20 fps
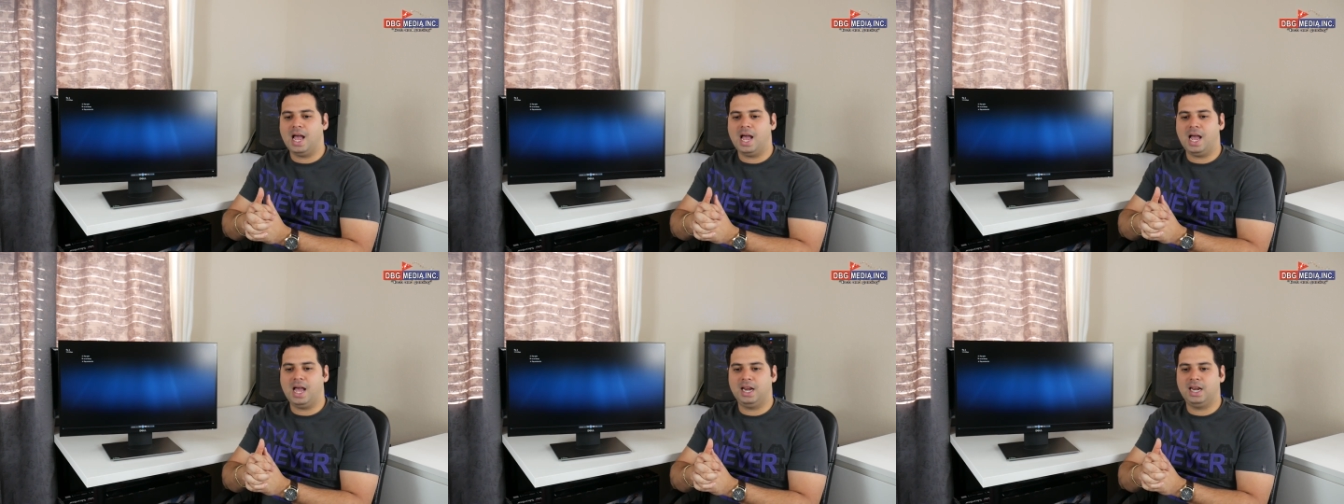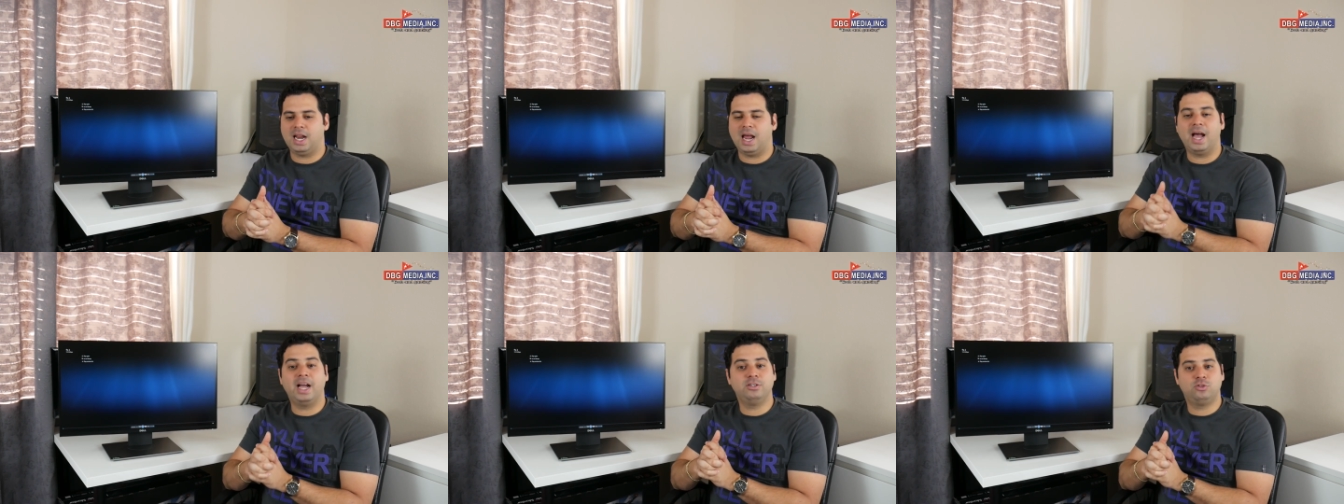
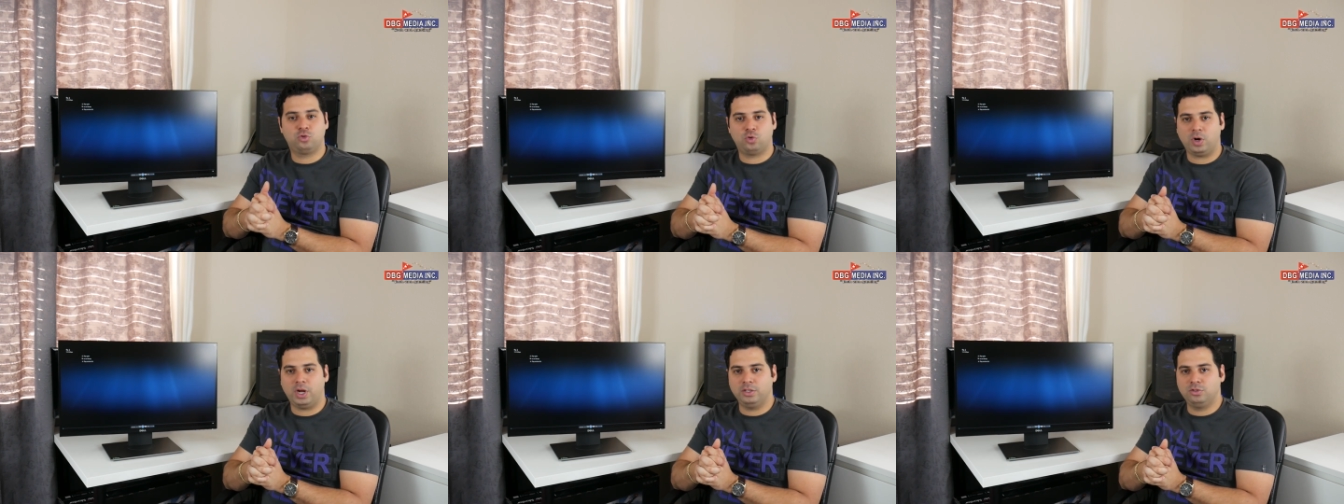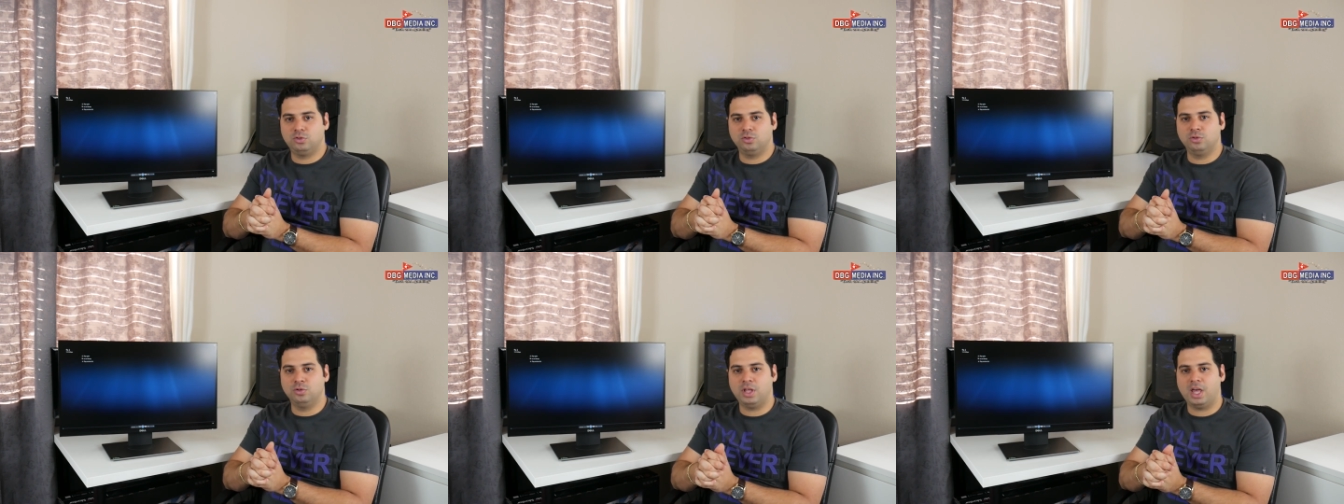and I
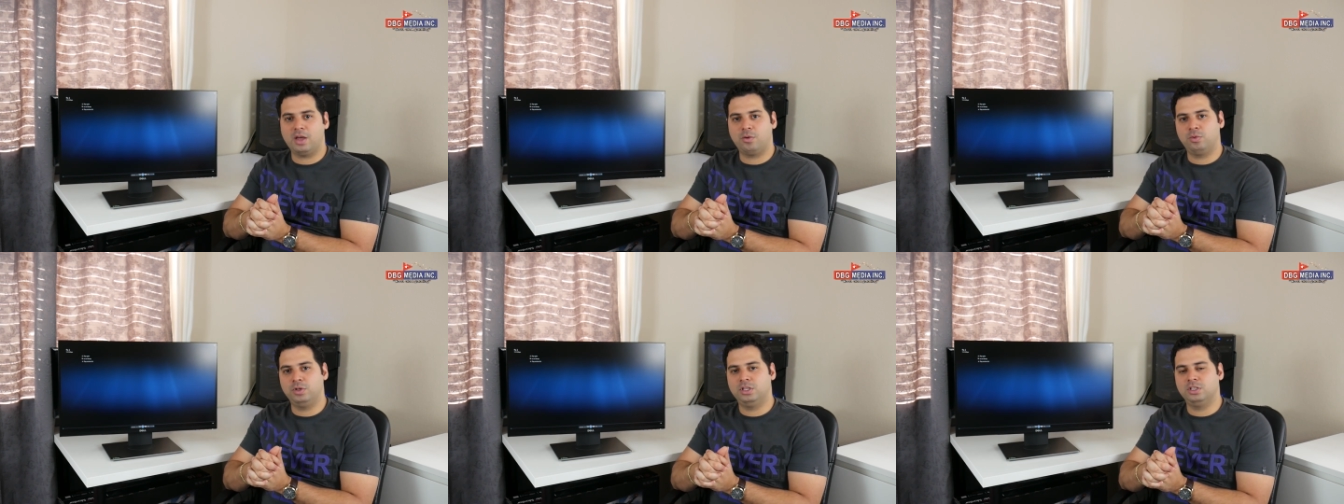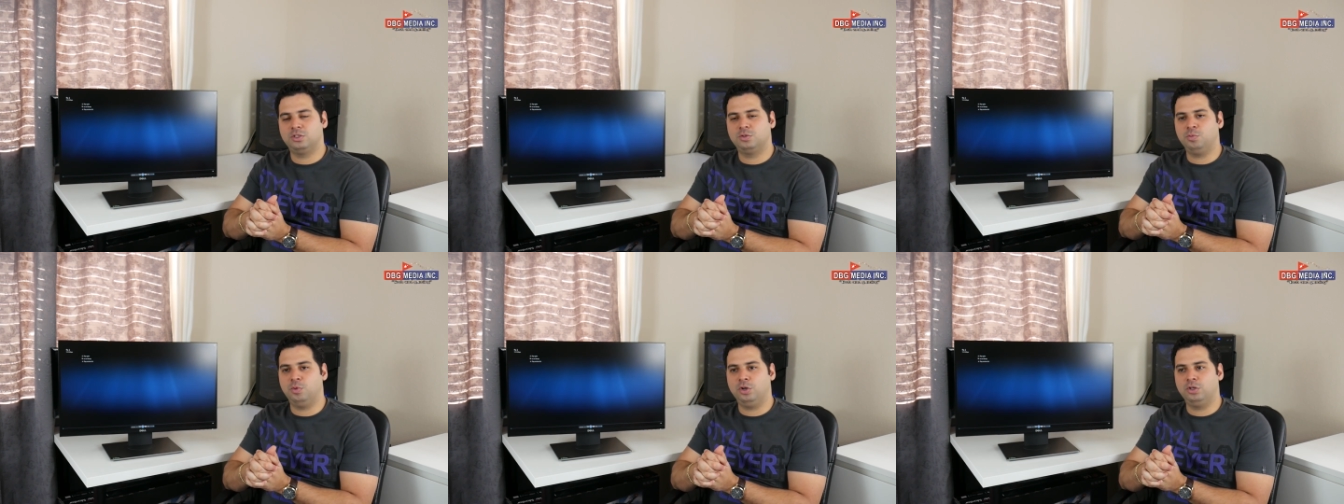tried to do that with
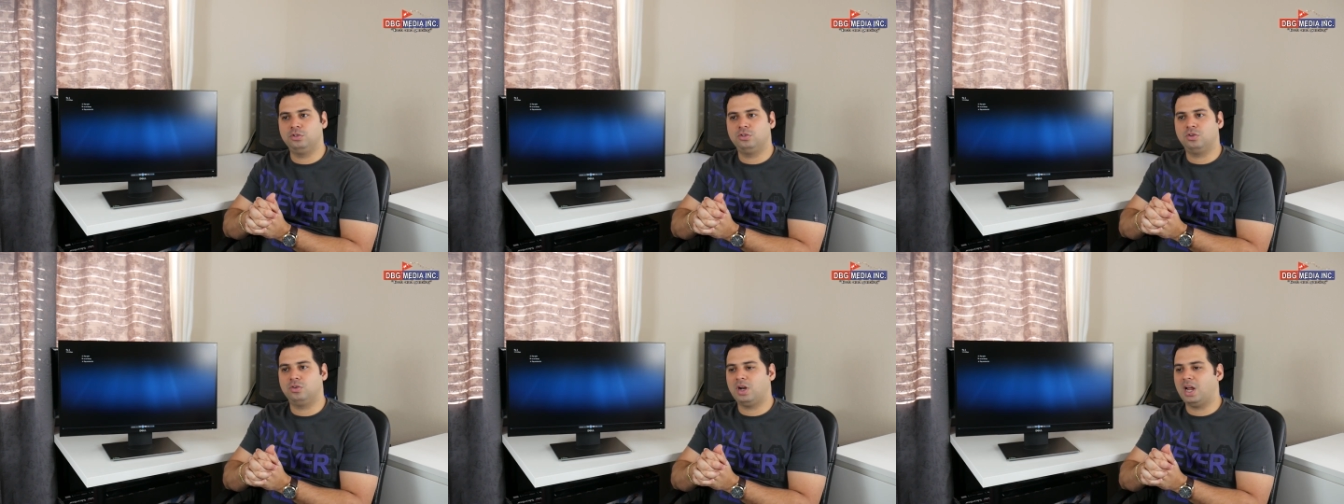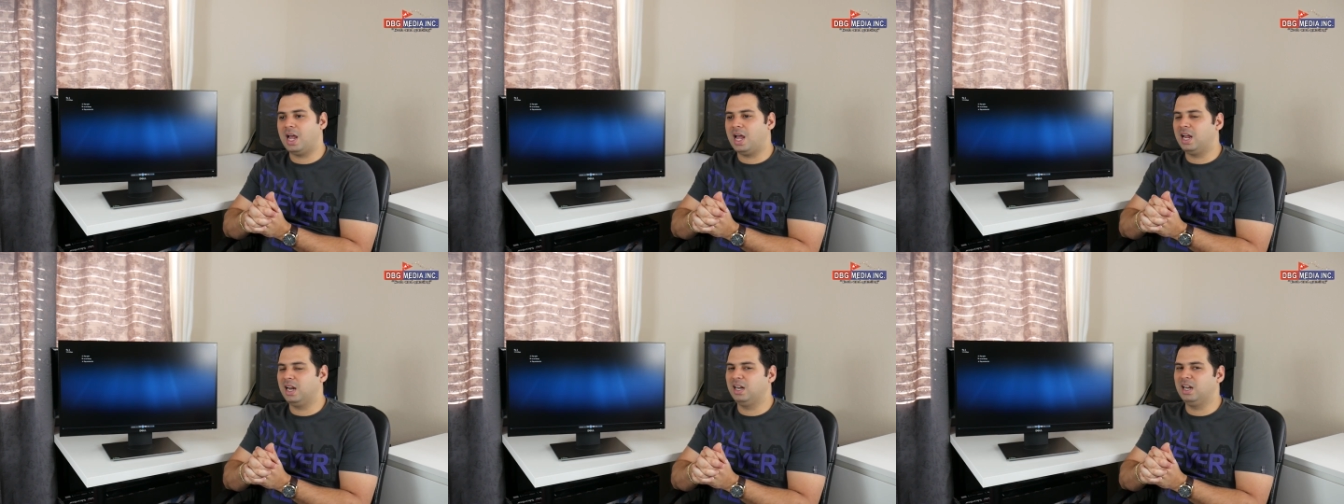this
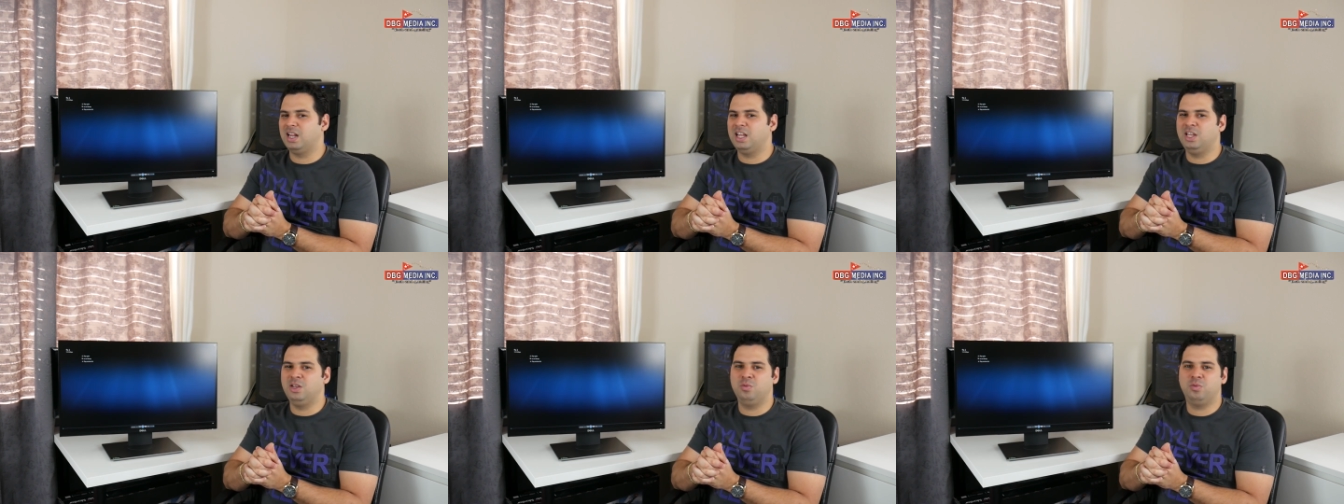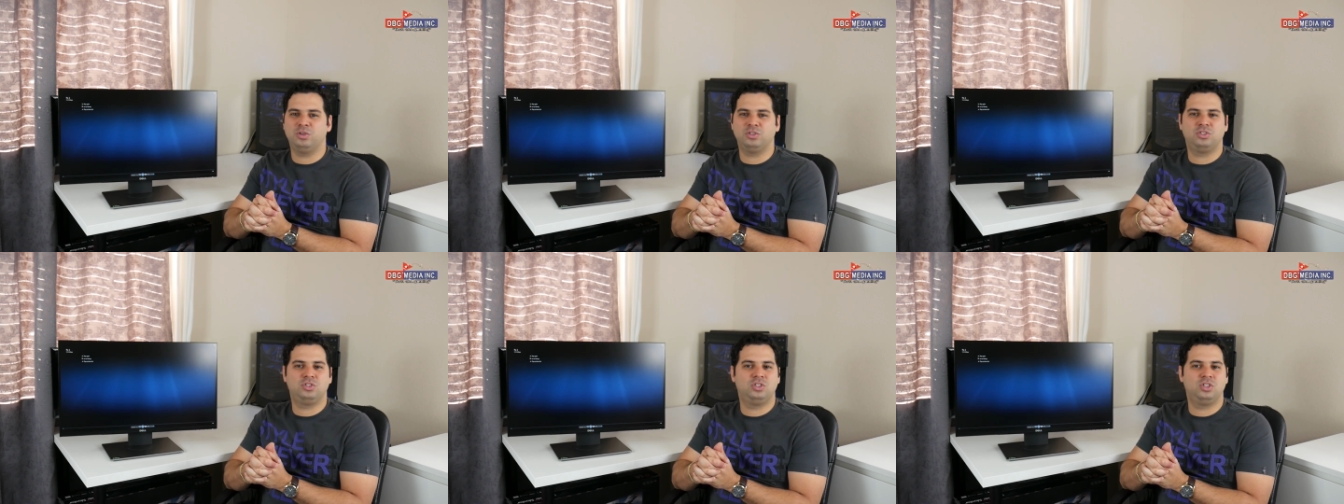monitor and it
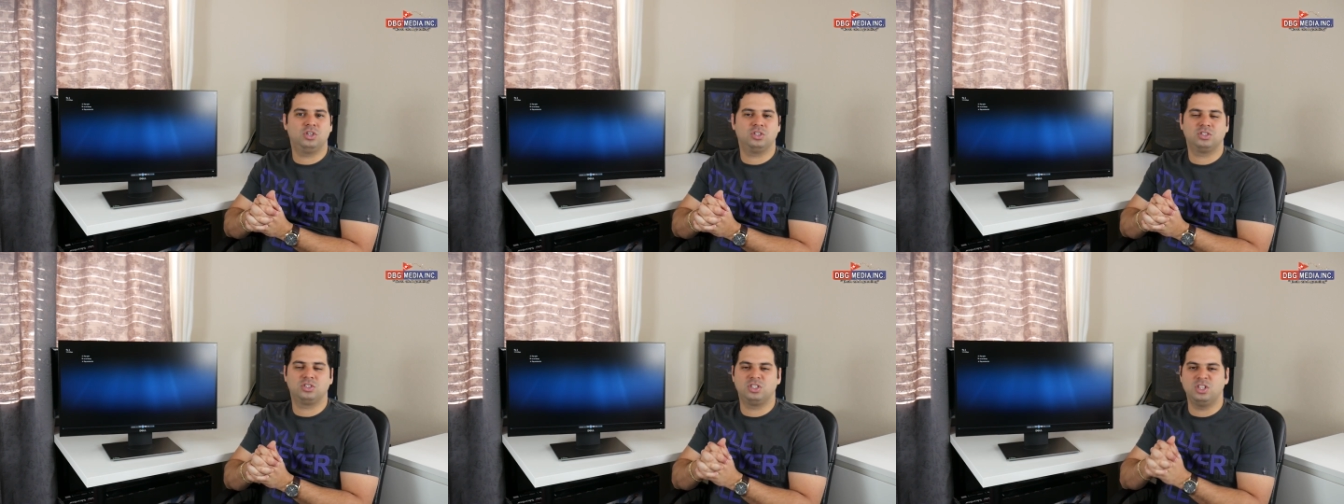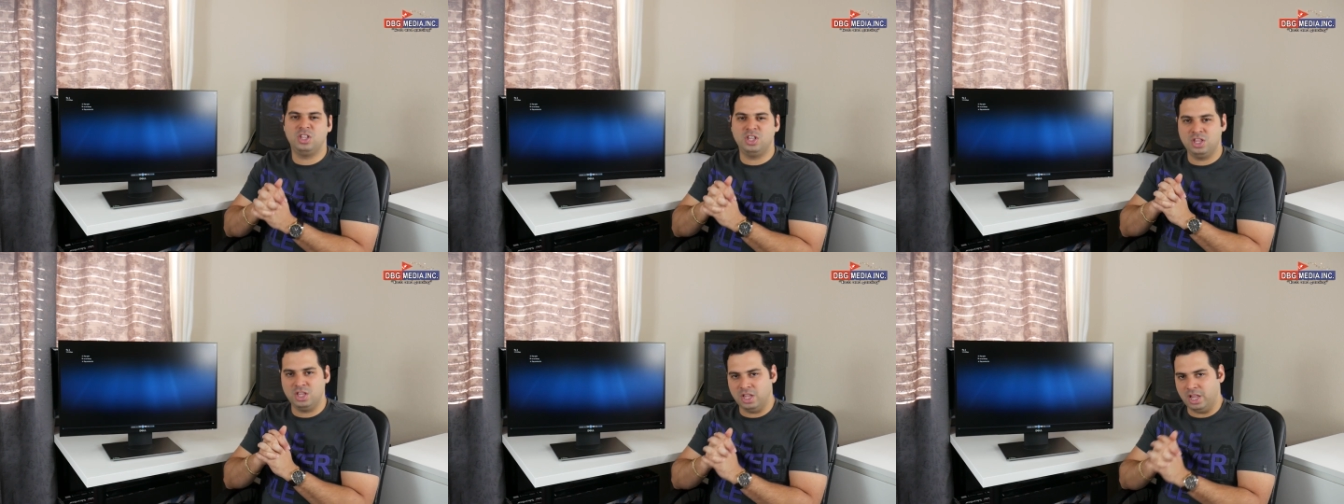was
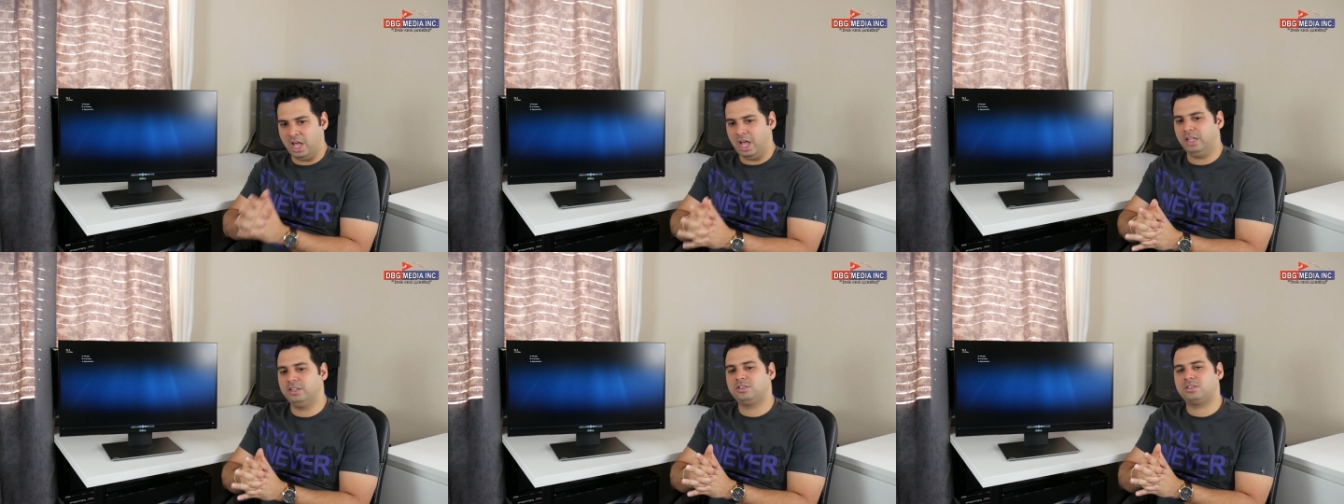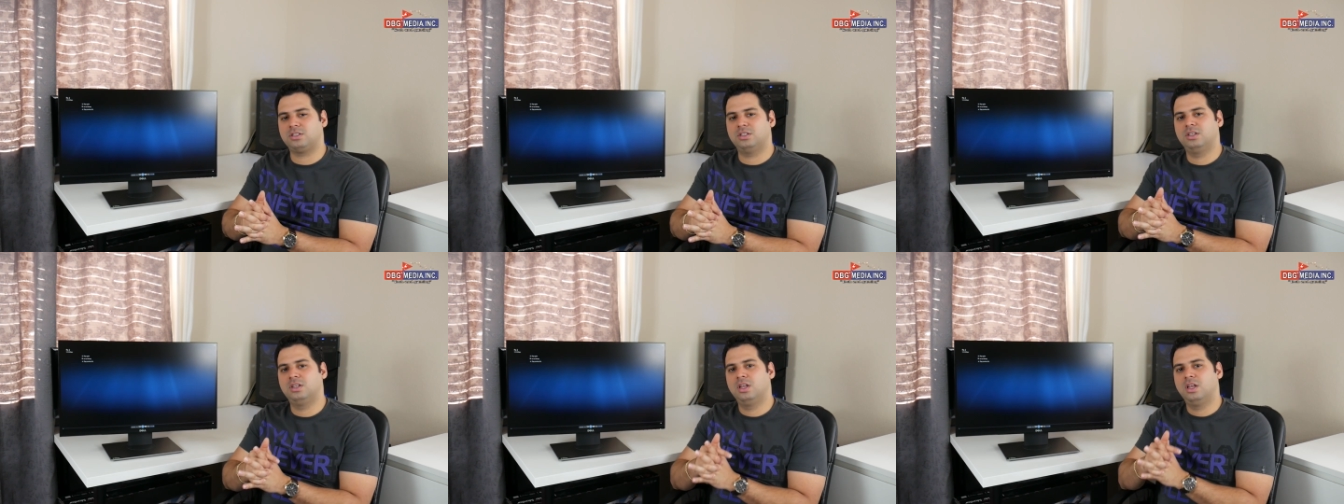just not